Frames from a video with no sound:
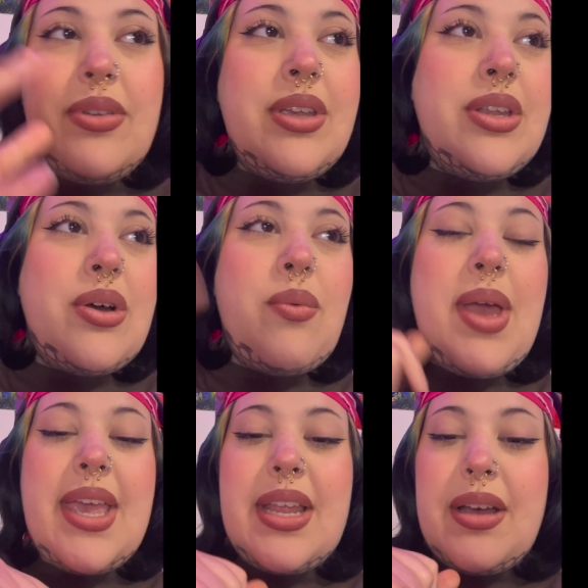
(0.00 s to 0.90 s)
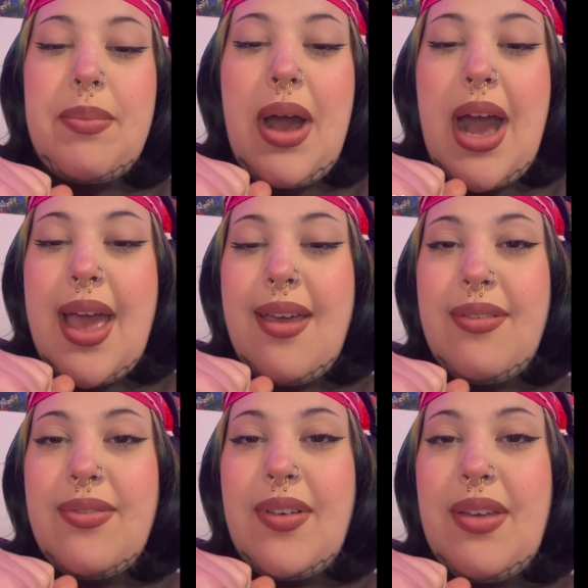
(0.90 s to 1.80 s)
you know, waking up
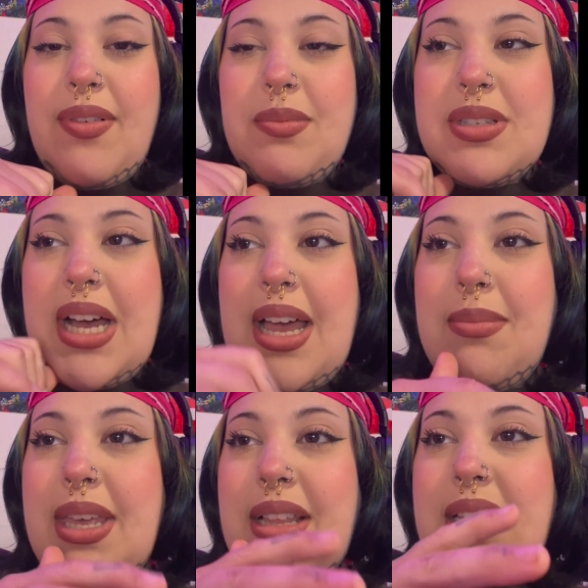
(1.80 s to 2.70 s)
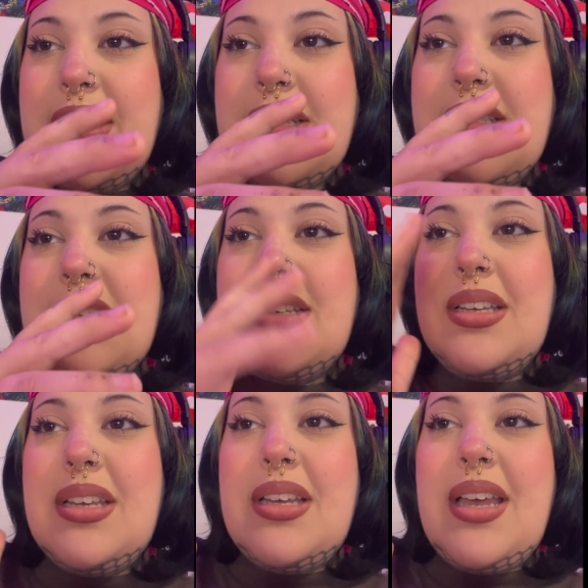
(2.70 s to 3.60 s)
high if I'm timing this
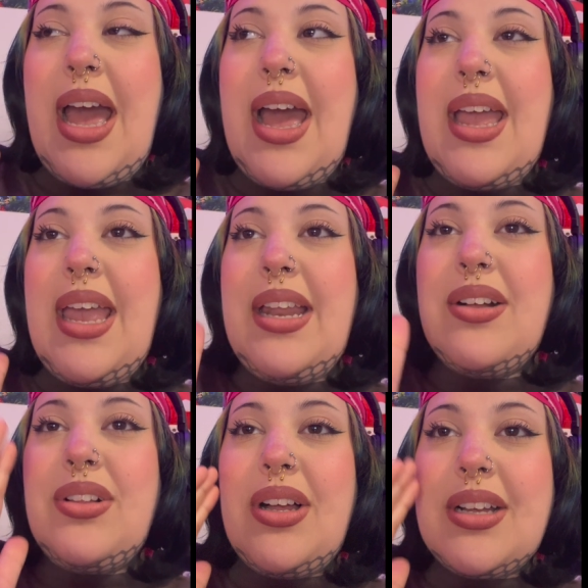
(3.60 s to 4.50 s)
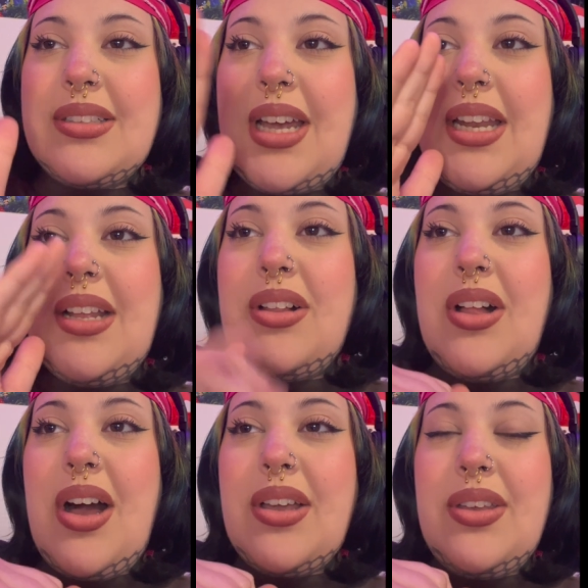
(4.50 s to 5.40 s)
at 8 o'clock, 9
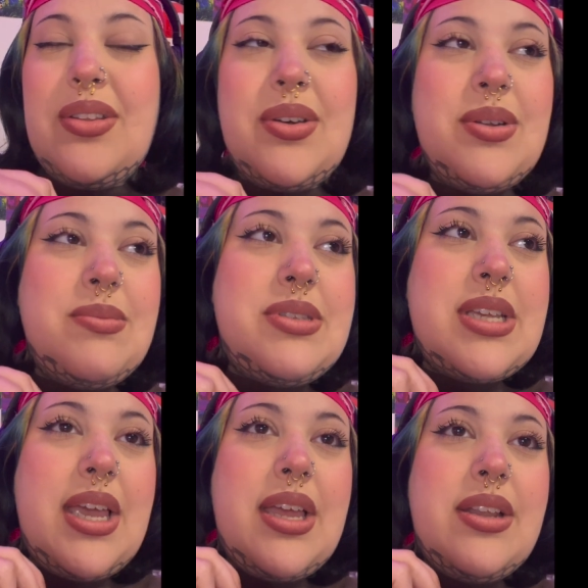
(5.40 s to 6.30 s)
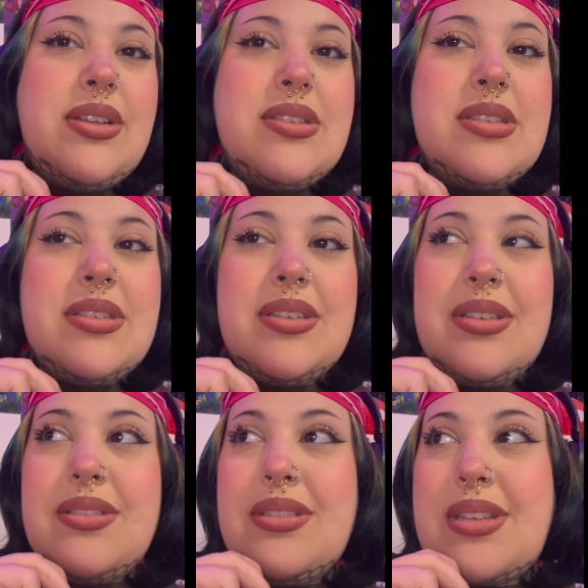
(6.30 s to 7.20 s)
o'clock, you know what I'm saying?
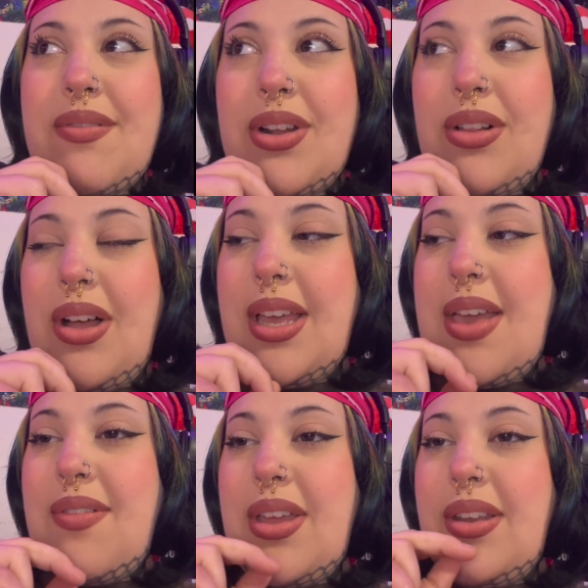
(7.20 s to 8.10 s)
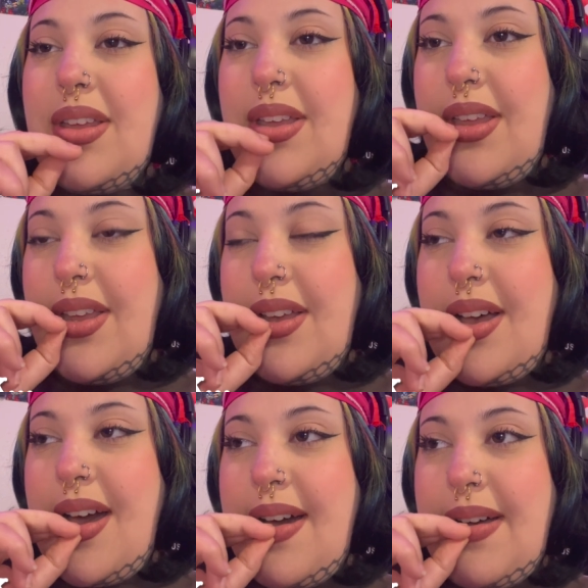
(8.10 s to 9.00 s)
7 o'clock even.
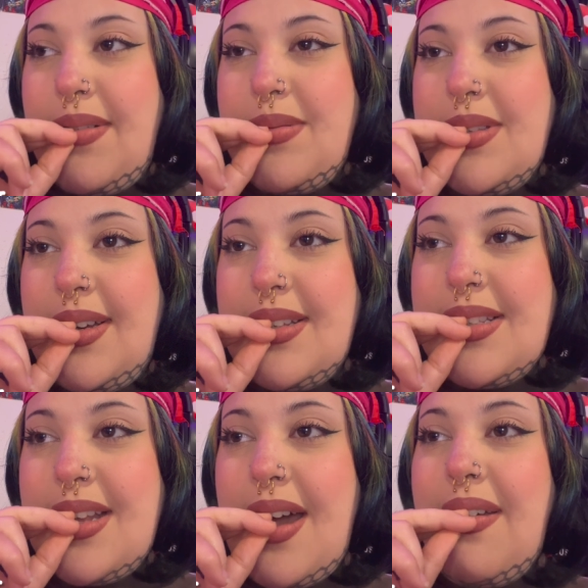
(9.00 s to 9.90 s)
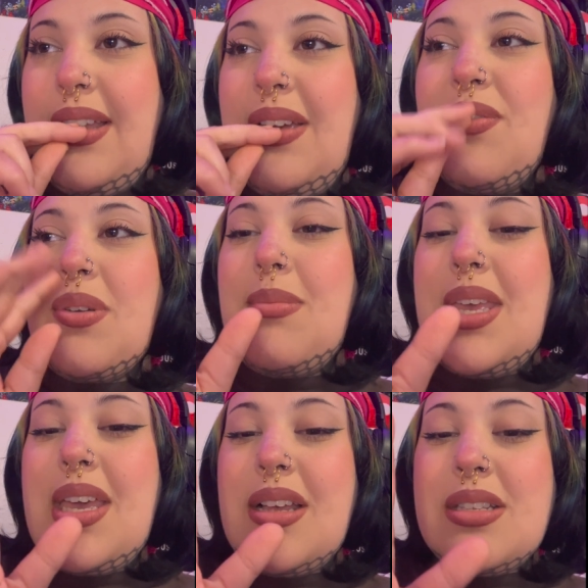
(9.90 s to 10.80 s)
So it's not really for
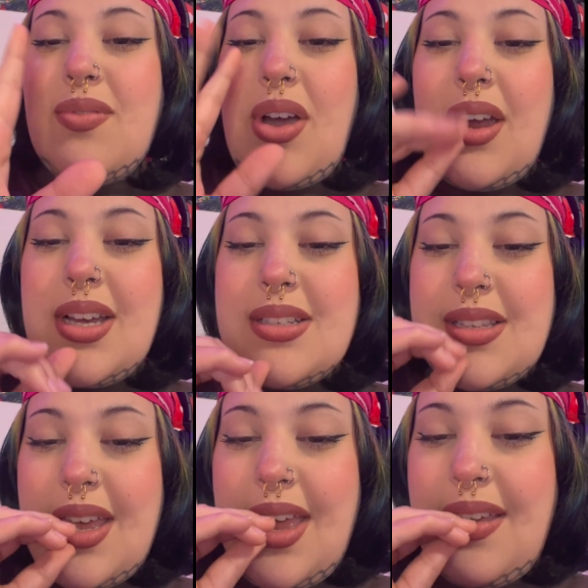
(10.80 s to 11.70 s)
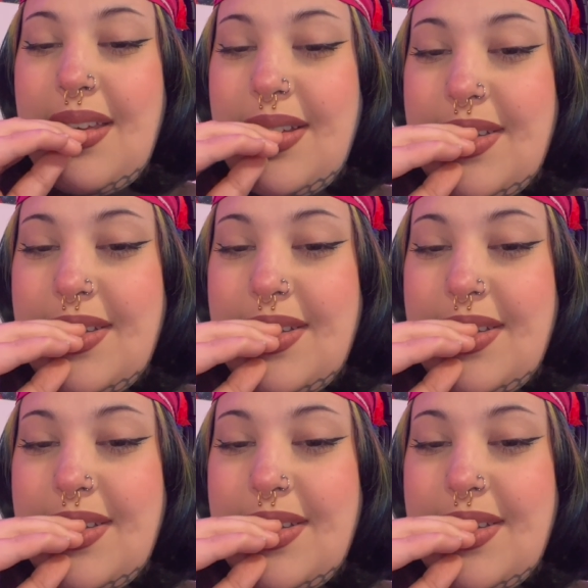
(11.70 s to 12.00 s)
me as far as like